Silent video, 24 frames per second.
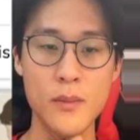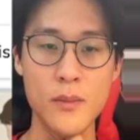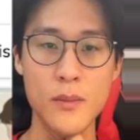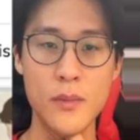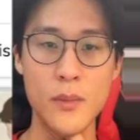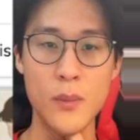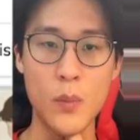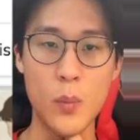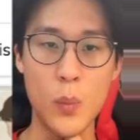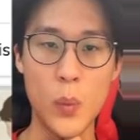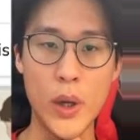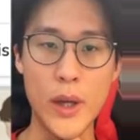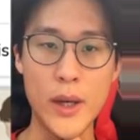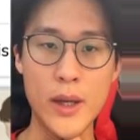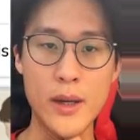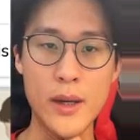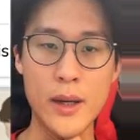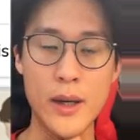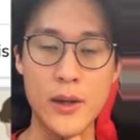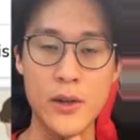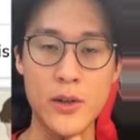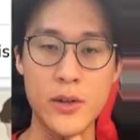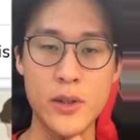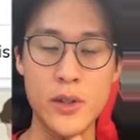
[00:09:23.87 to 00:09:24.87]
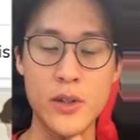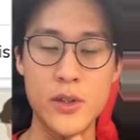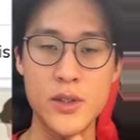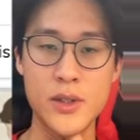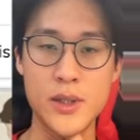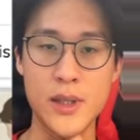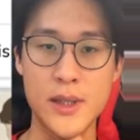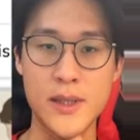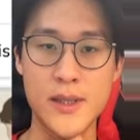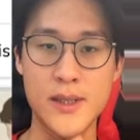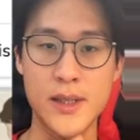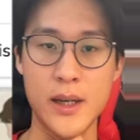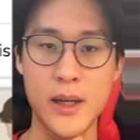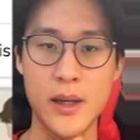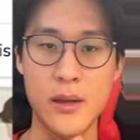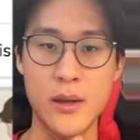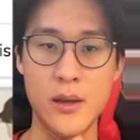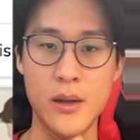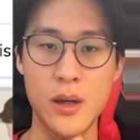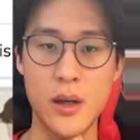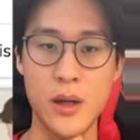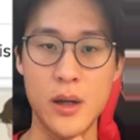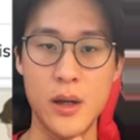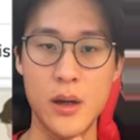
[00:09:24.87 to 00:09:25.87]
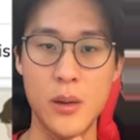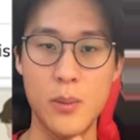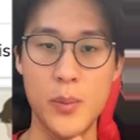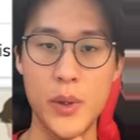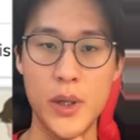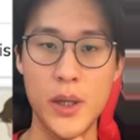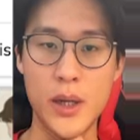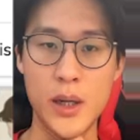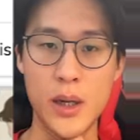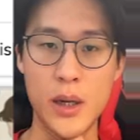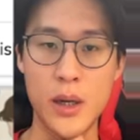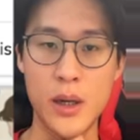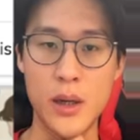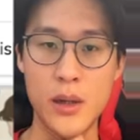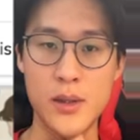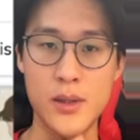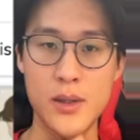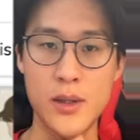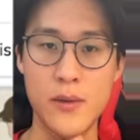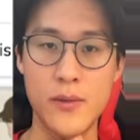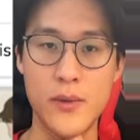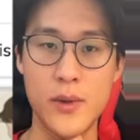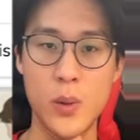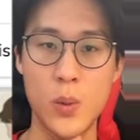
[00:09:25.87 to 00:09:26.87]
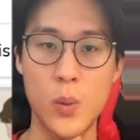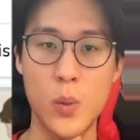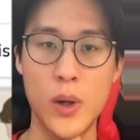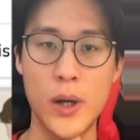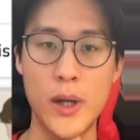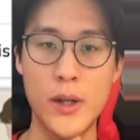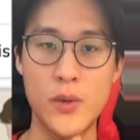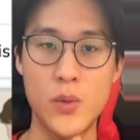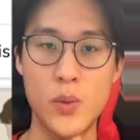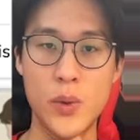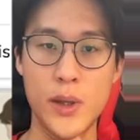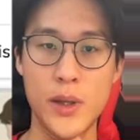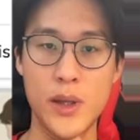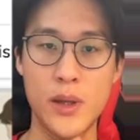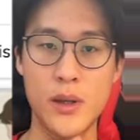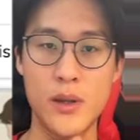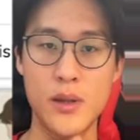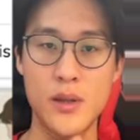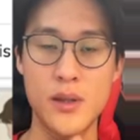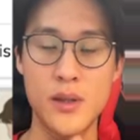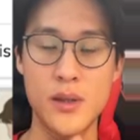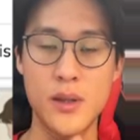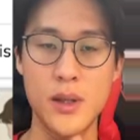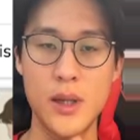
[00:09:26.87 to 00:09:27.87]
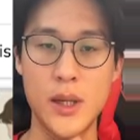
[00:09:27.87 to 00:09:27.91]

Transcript: White can actually just extend. Because of the wedge weakness,